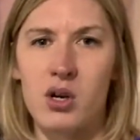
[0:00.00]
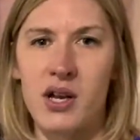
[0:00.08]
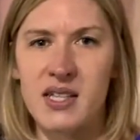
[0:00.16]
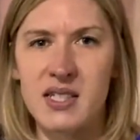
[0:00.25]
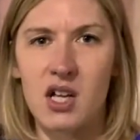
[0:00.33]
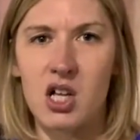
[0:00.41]

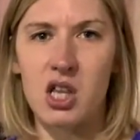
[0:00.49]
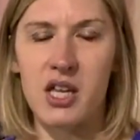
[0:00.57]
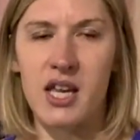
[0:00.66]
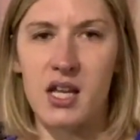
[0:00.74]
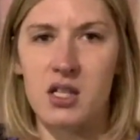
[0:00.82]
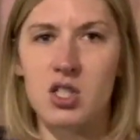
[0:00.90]
nice and
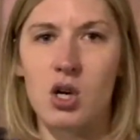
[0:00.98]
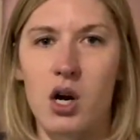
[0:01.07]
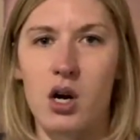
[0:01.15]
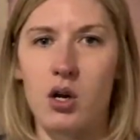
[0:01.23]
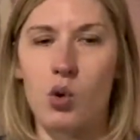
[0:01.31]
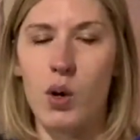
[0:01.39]
clean, so
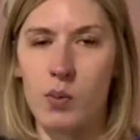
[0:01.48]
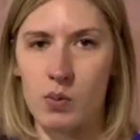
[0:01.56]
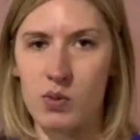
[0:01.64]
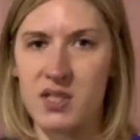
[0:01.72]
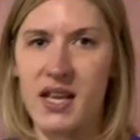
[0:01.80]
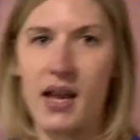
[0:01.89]
our equipment
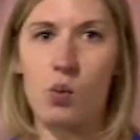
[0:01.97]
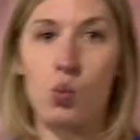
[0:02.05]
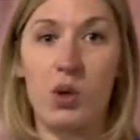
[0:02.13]
would stay in